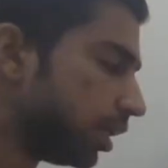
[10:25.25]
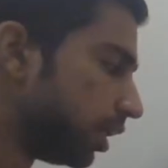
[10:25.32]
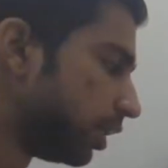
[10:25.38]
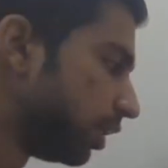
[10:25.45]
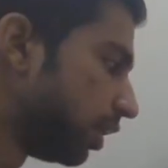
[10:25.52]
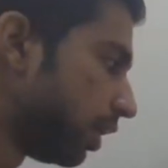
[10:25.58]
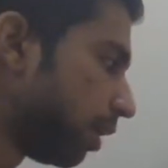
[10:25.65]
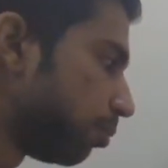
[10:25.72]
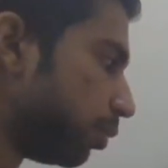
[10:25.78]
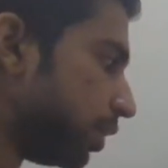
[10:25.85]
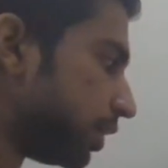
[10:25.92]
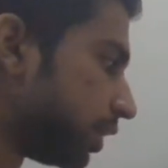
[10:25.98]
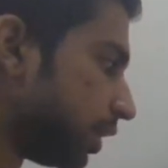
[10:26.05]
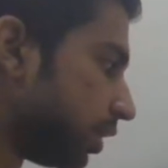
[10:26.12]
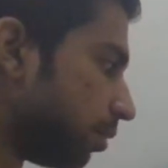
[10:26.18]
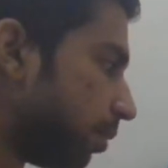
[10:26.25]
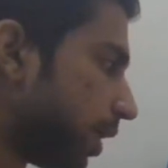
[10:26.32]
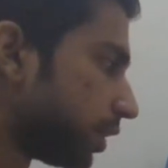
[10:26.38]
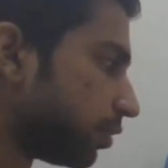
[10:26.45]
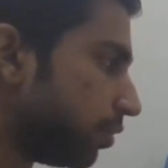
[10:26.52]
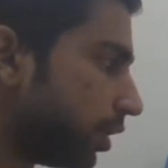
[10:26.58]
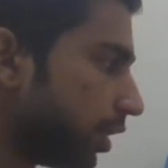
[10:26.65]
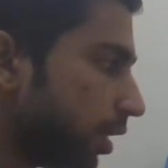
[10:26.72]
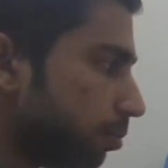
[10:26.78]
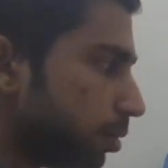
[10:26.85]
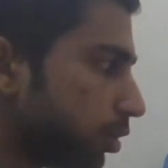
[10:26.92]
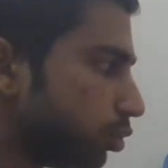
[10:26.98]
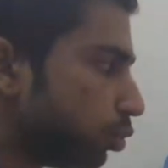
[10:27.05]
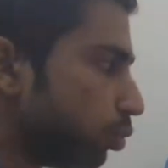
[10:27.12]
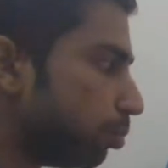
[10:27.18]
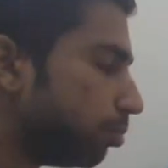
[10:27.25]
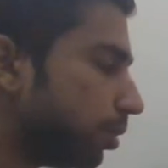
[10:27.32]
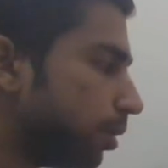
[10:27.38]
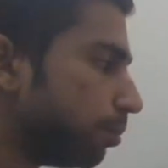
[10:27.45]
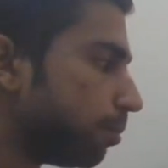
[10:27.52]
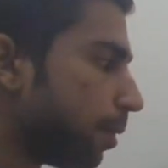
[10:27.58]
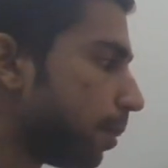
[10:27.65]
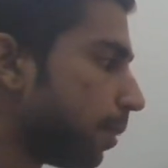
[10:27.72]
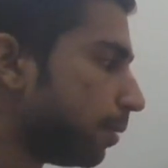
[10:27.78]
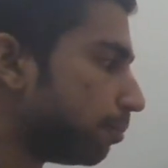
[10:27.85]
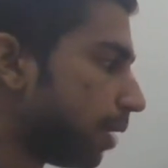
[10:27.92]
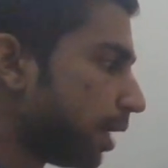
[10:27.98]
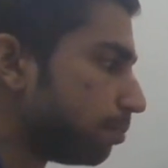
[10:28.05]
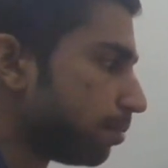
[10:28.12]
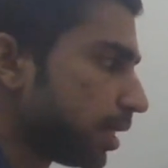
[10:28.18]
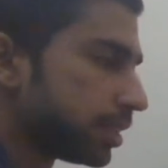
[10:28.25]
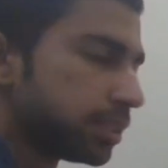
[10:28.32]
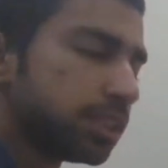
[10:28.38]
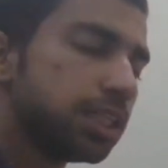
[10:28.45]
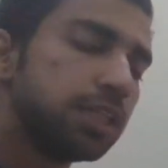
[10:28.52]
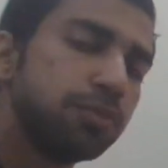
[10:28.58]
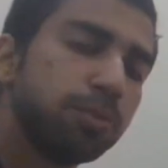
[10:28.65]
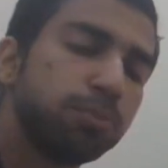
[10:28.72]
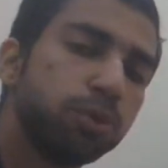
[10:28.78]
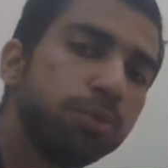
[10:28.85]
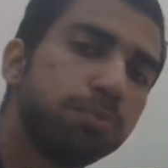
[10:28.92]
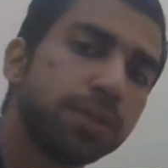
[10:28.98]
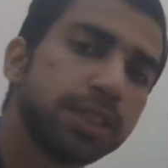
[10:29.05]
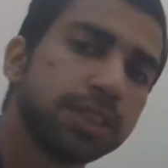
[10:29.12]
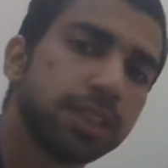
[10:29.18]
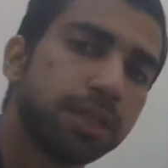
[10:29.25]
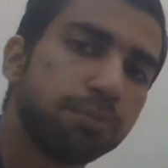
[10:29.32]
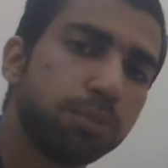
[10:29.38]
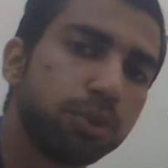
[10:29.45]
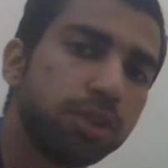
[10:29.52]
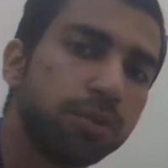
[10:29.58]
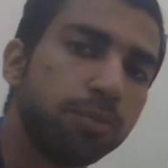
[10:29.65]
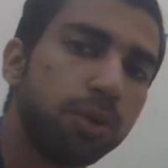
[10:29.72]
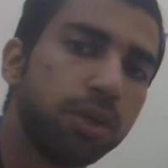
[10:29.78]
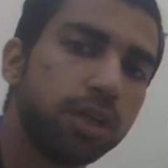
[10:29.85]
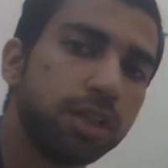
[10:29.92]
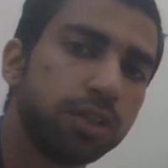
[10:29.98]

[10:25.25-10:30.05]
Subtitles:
The Napoli centre backs were able to bypass the Liverpool press and put the ball